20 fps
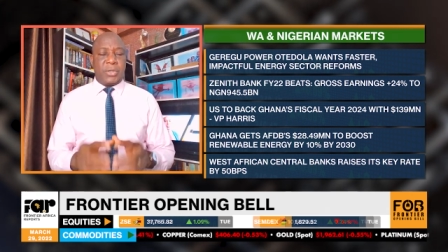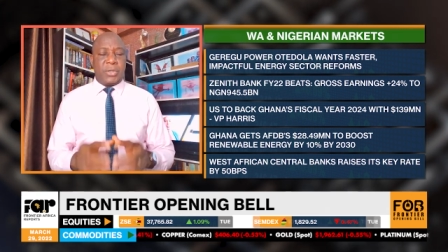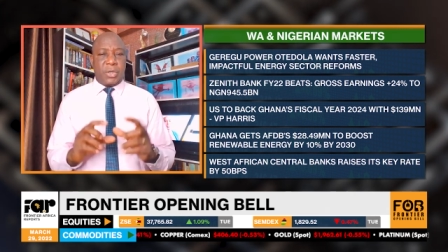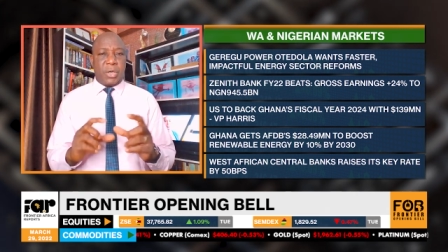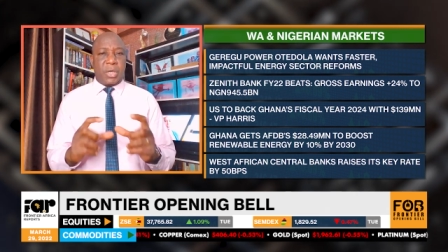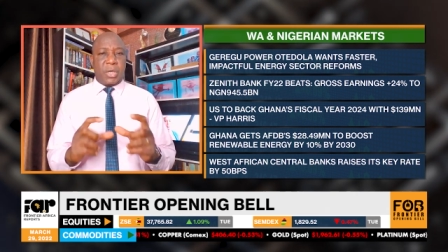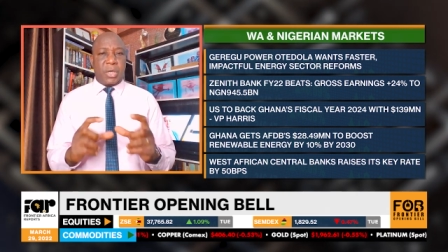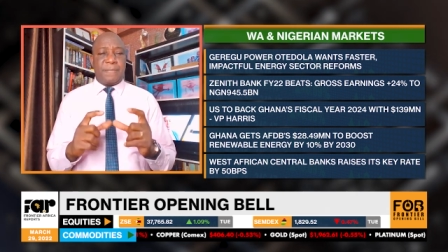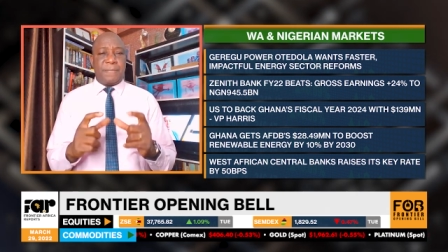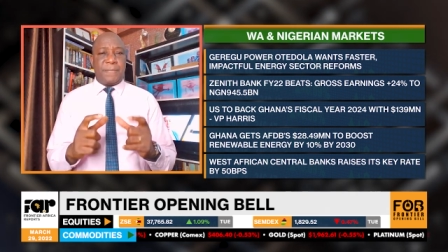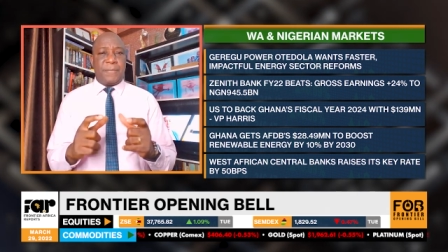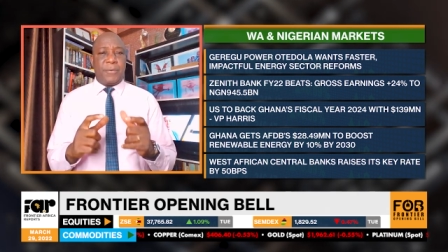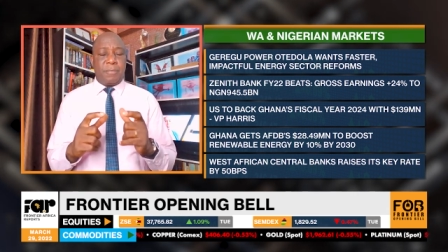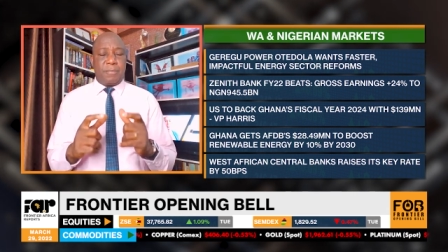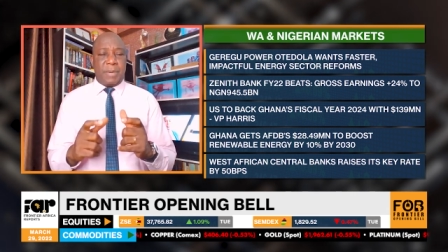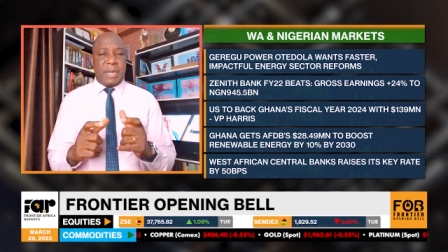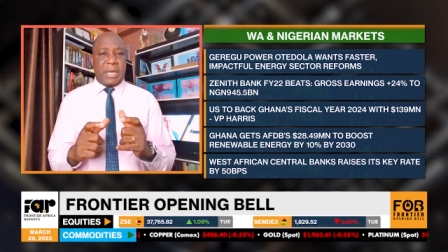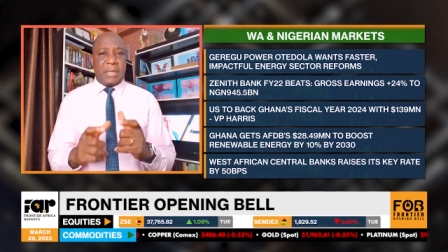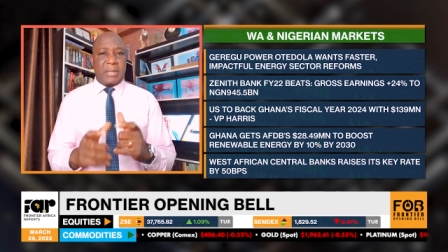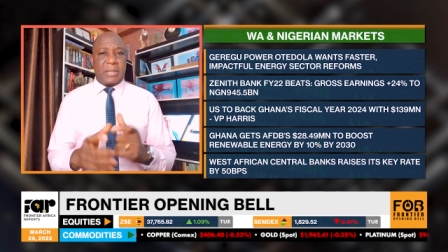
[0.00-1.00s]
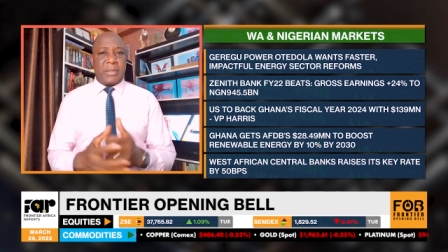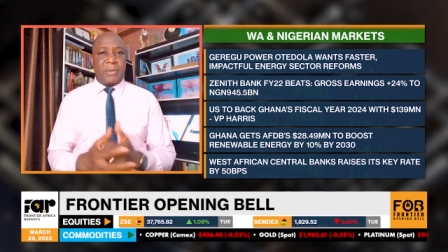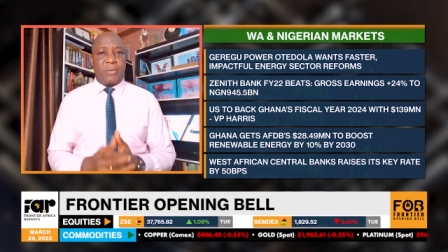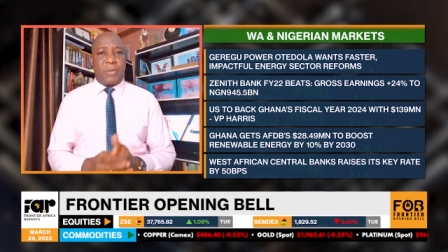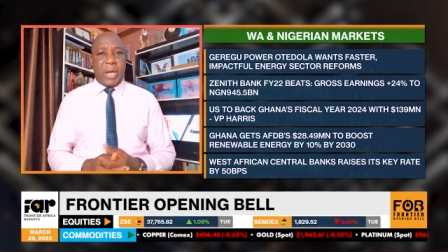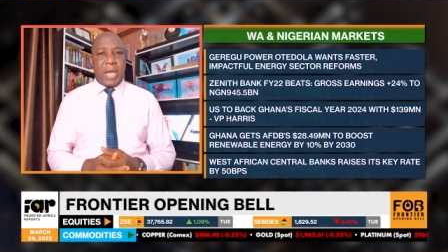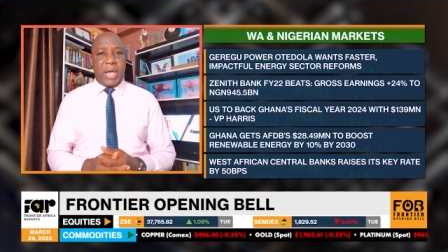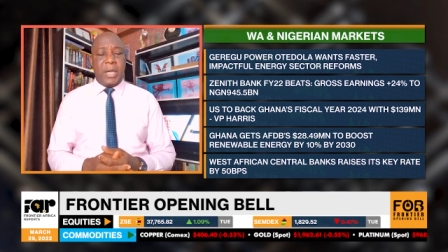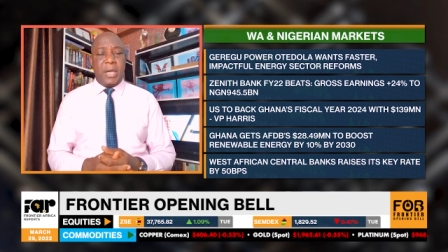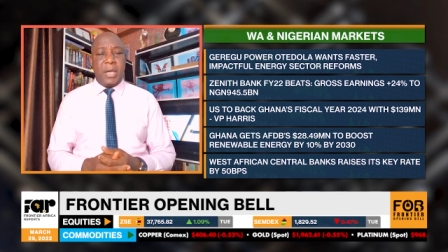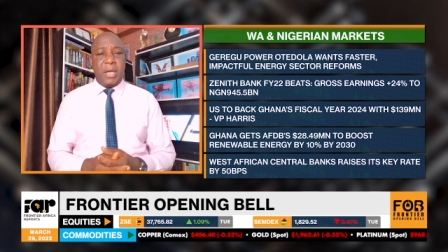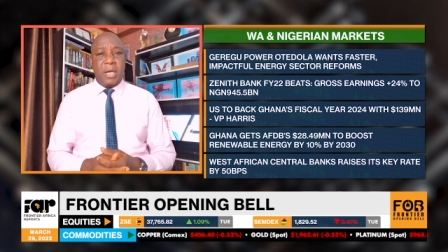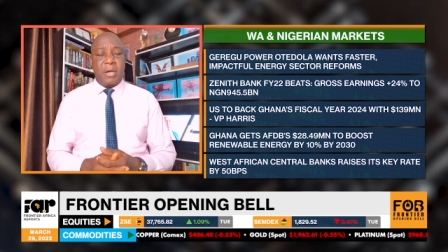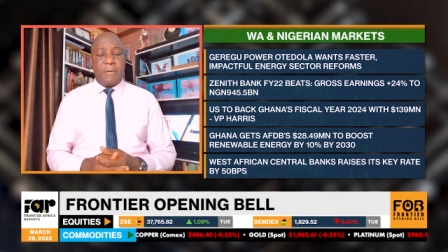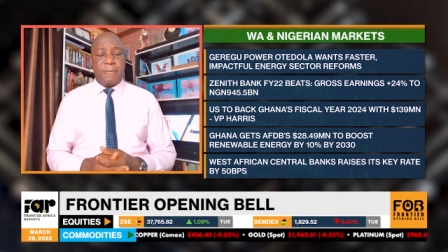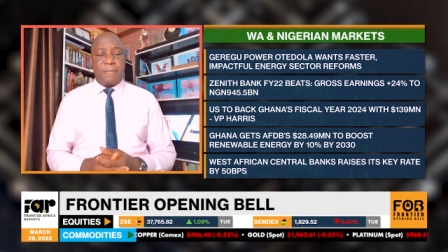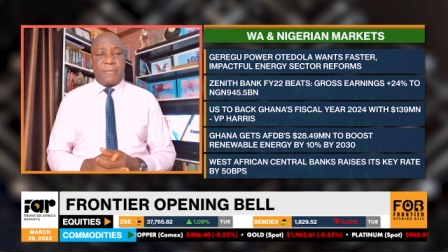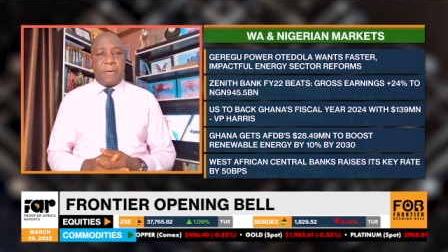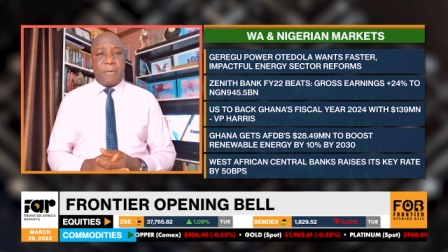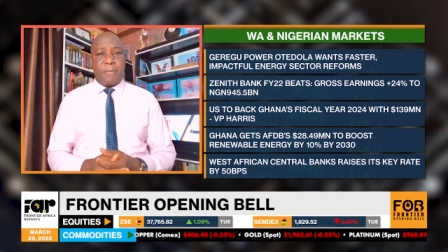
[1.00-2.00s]
just a few billions away
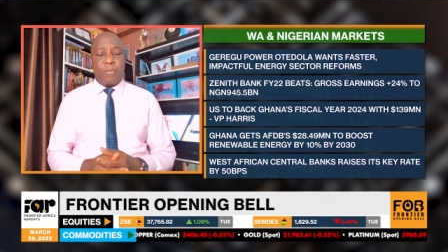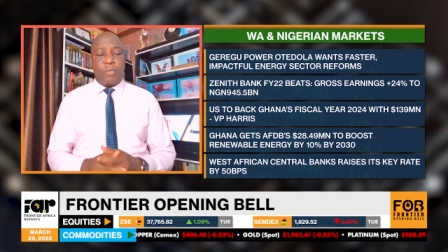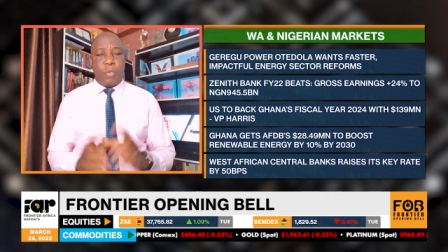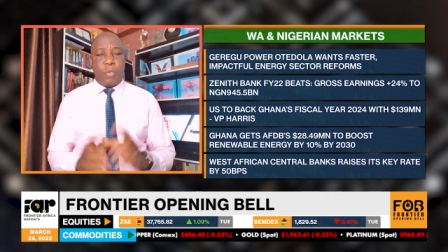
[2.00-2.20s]
from